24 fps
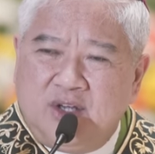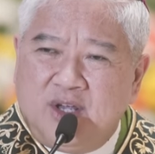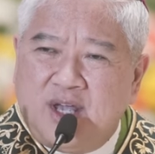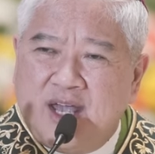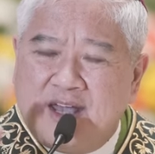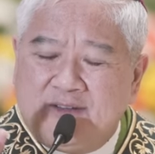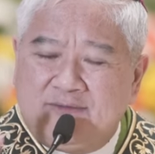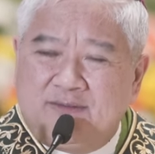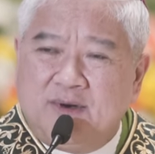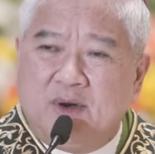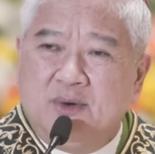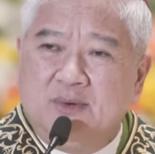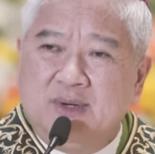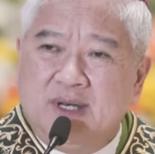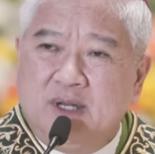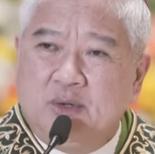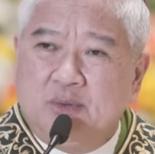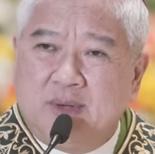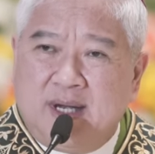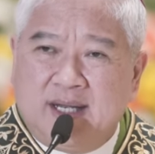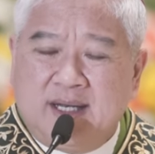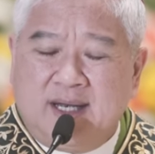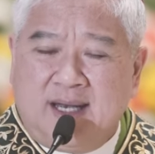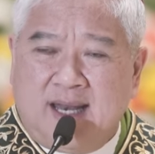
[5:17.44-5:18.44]
You have only
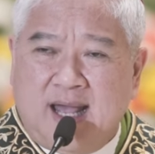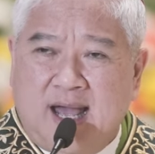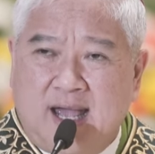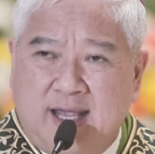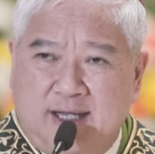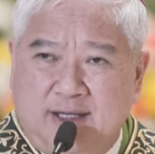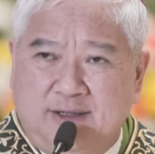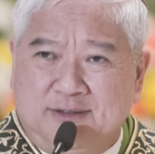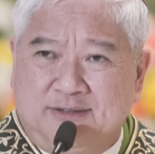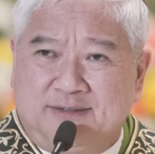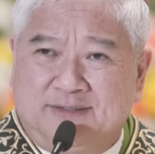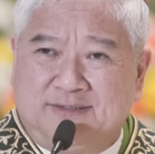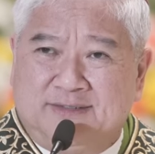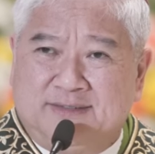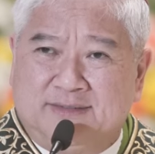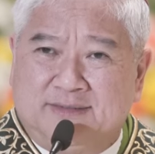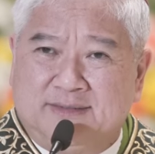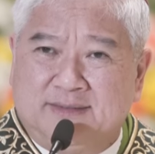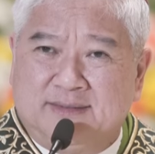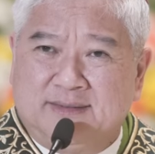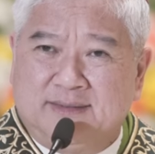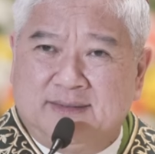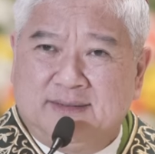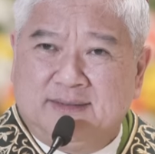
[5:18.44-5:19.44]
one life.
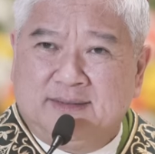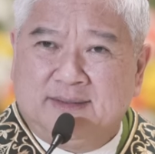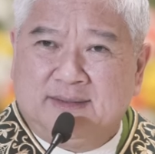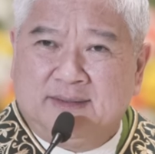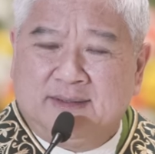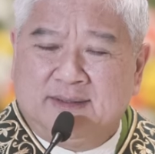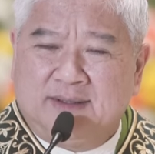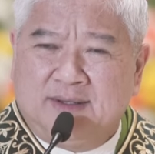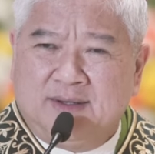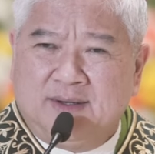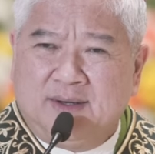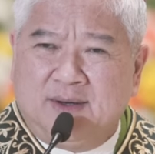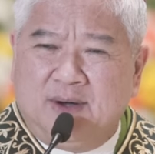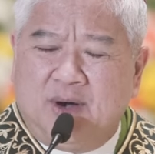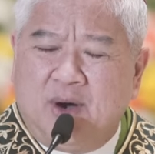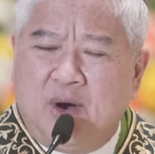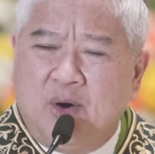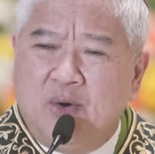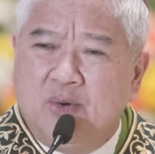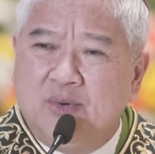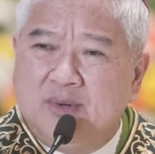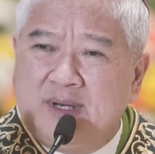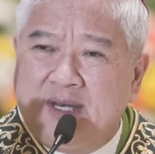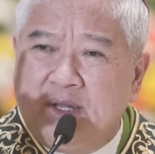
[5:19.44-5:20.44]

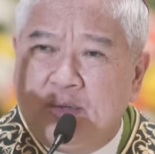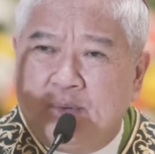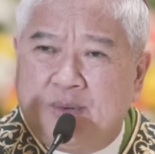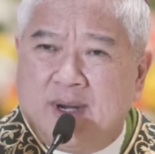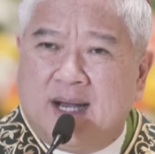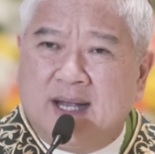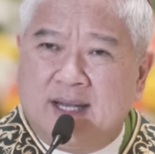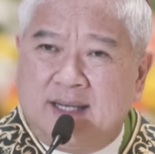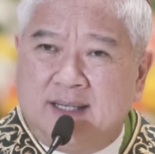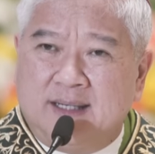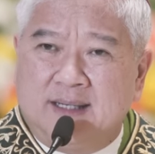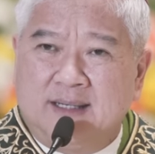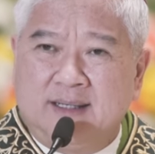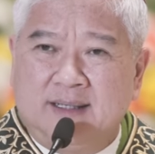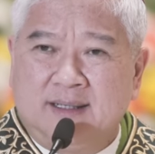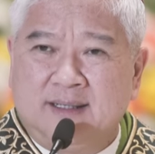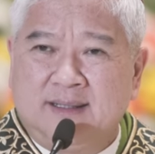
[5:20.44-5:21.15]
Only one.